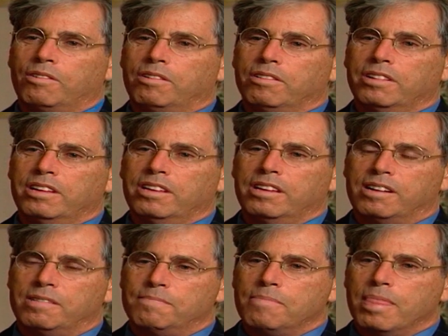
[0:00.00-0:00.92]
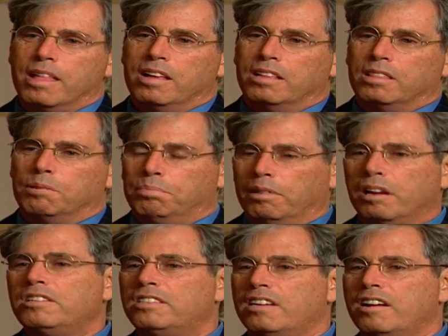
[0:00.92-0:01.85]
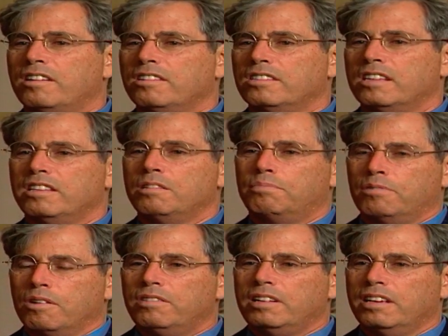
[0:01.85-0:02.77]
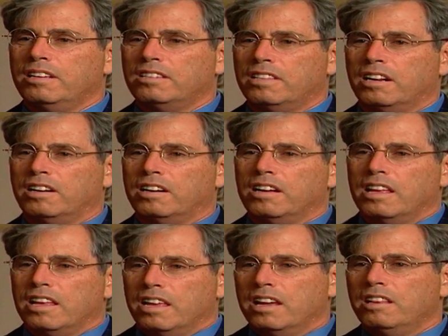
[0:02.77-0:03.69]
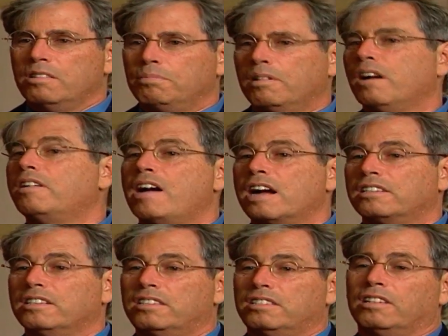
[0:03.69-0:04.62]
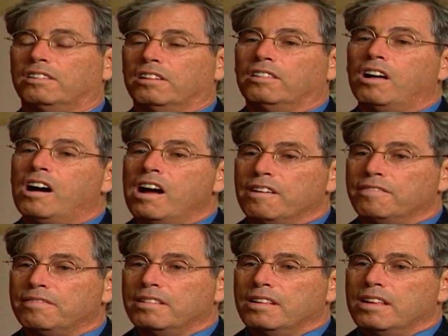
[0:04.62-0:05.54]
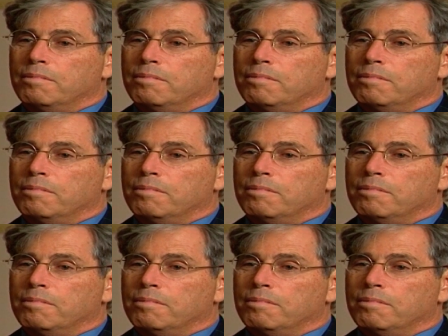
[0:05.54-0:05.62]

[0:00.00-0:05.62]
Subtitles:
all the blood cells and the proteins that are in the blood are actually still alive,